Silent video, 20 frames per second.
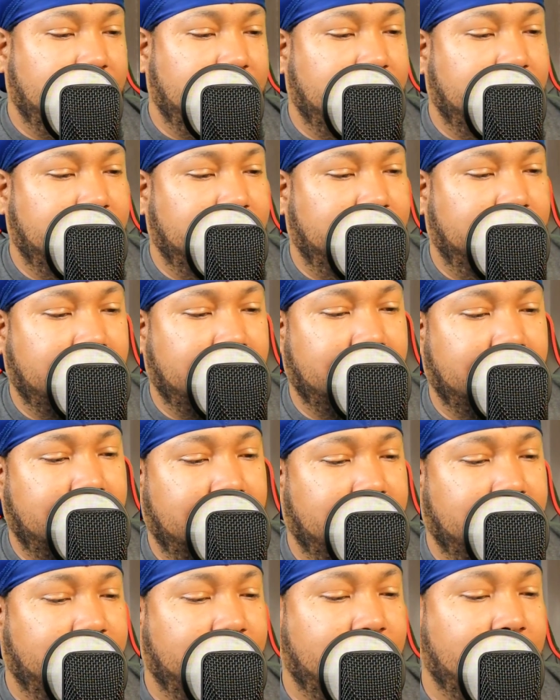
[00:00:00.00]
Very
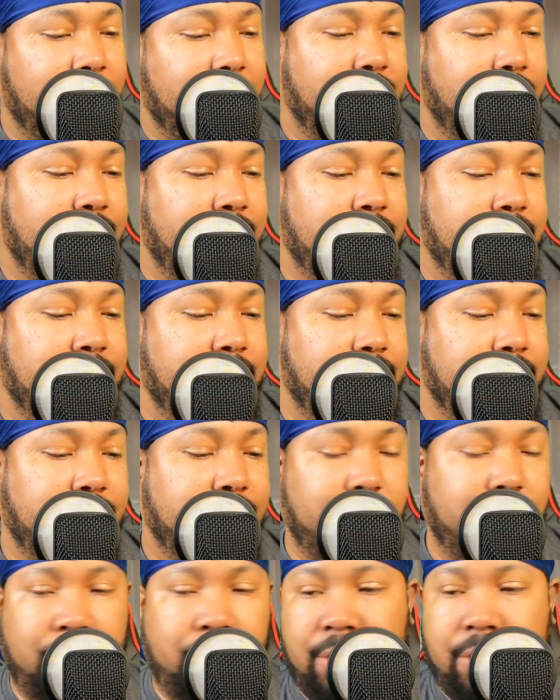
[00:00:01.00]
informal.
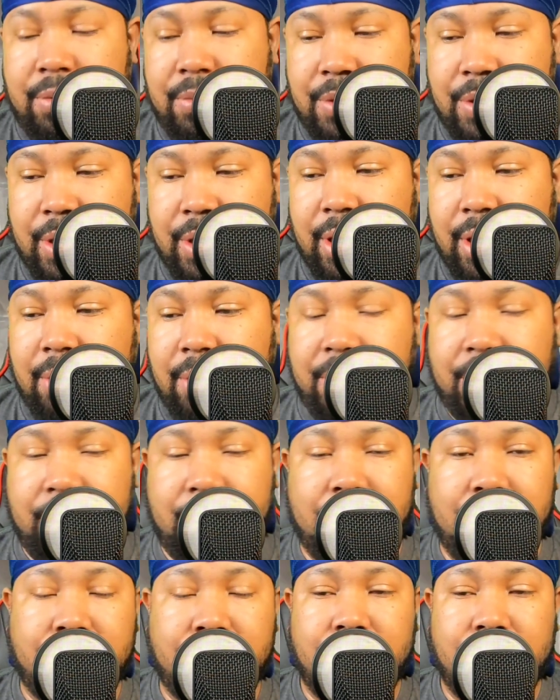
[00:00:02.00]
You know what I'm saying? But
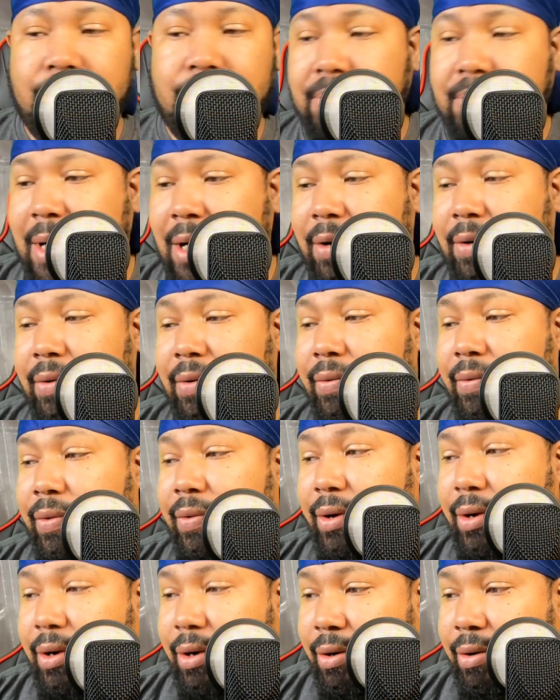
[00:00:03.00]
this one's about the
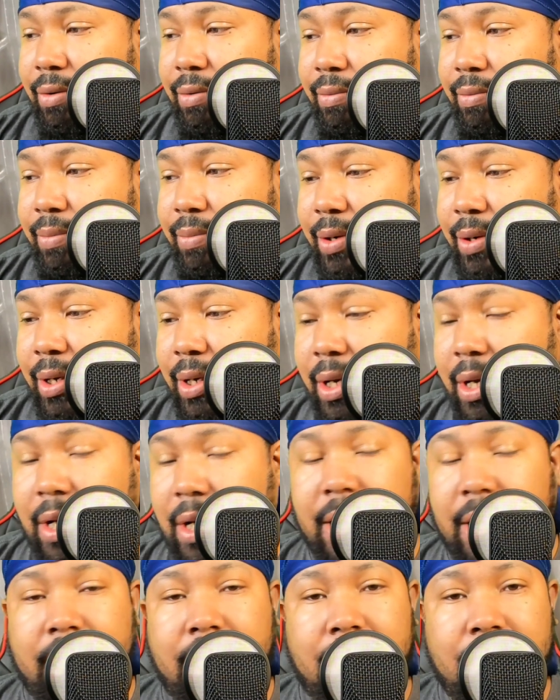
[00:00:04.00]
comb.
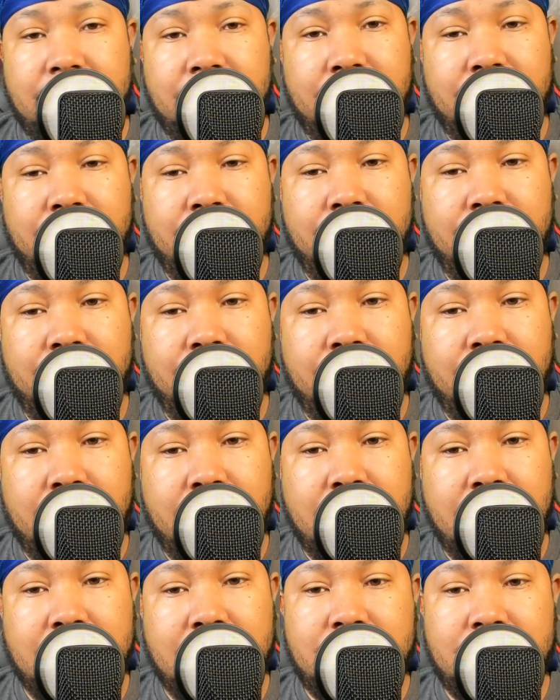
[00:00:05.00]
And I know
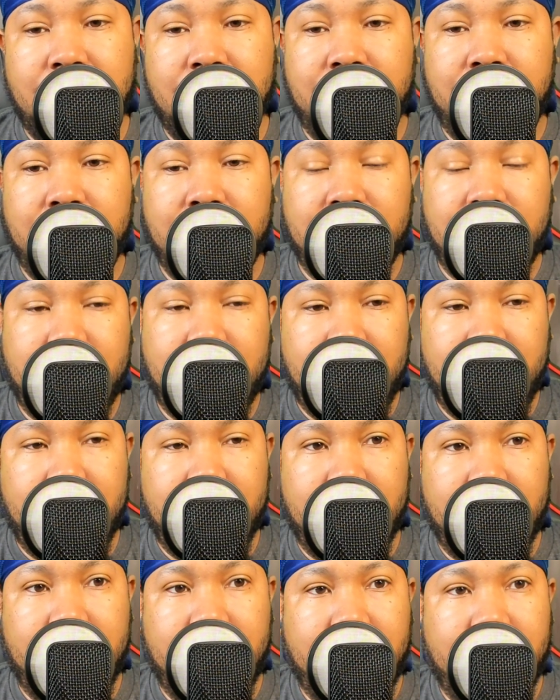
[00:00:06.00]
I told people, you
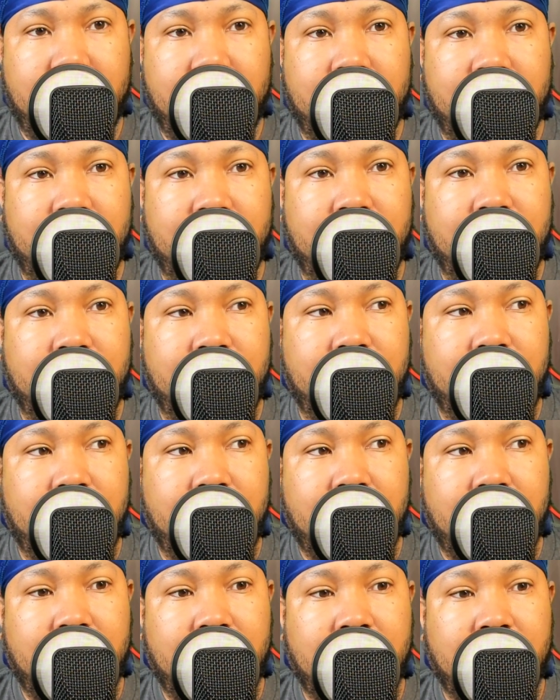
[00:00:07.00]
know,
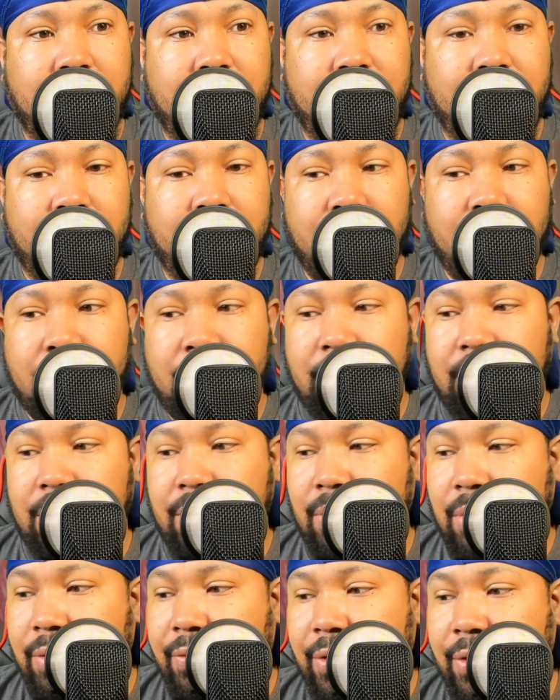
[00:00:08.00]
if you
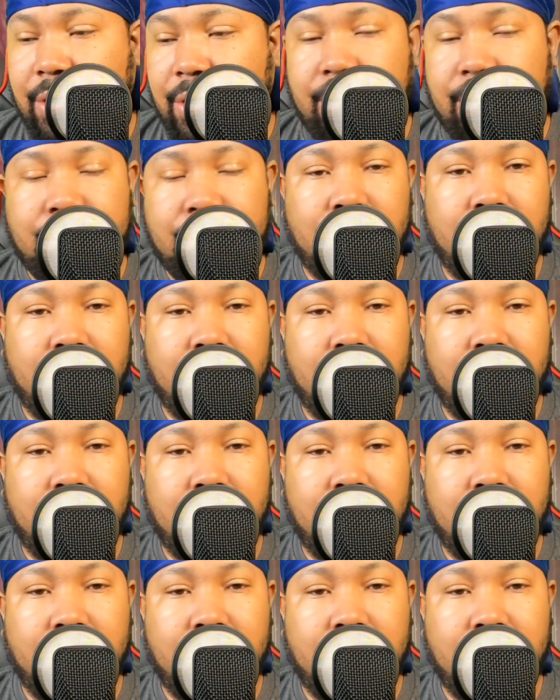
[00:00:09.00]
wolf and use a